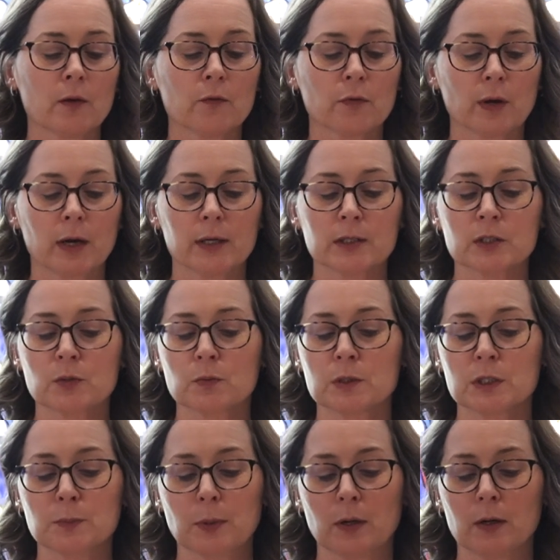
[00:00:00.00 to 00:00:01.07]
Frank's
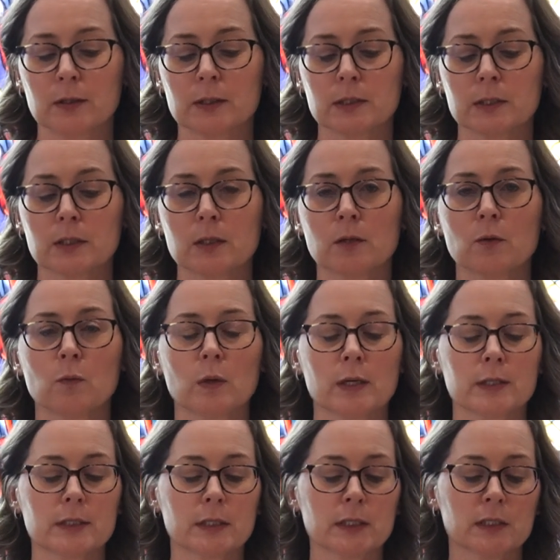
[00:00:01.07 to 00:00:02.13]
response
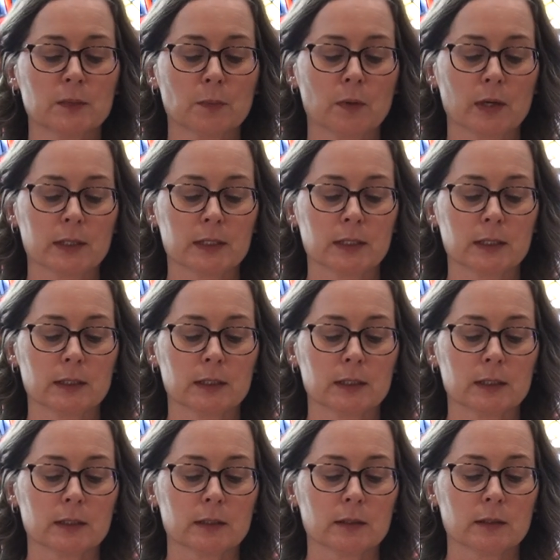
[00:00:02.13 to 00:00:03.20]
was his
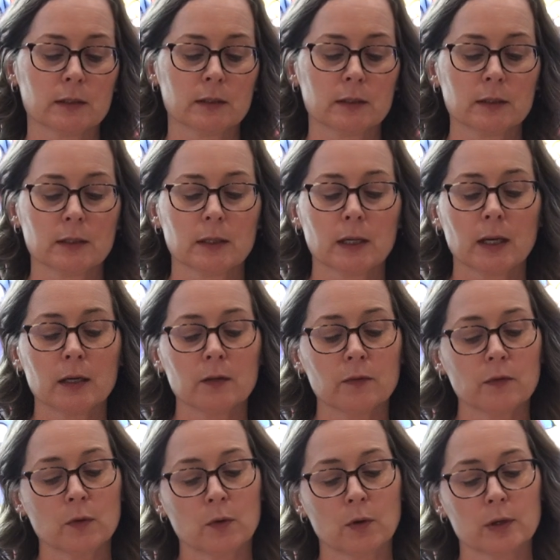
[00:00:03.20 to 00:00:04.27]
presence, and
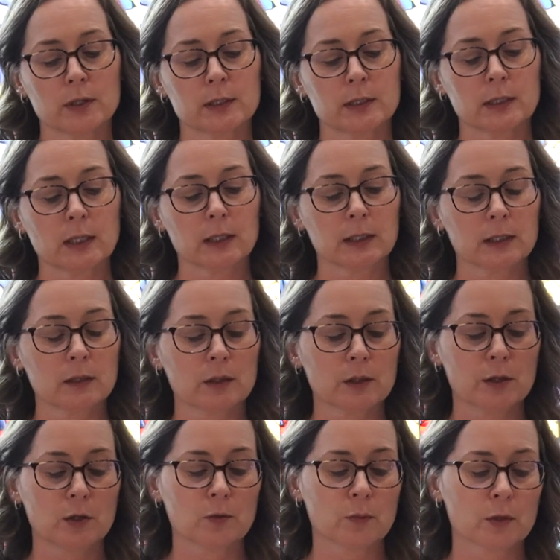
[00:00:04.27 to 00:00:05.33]
of course, a little
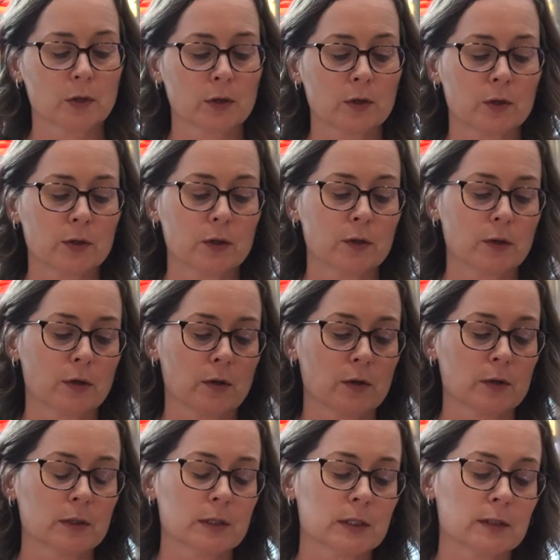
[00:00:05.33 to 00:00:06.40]
humor couldn't
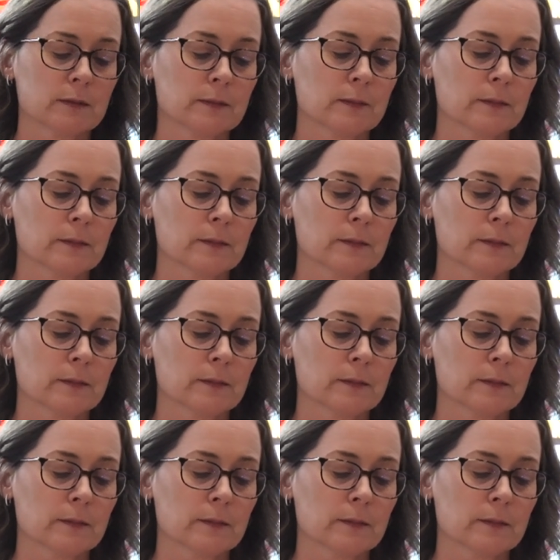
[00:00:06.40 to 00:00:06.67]
hurt.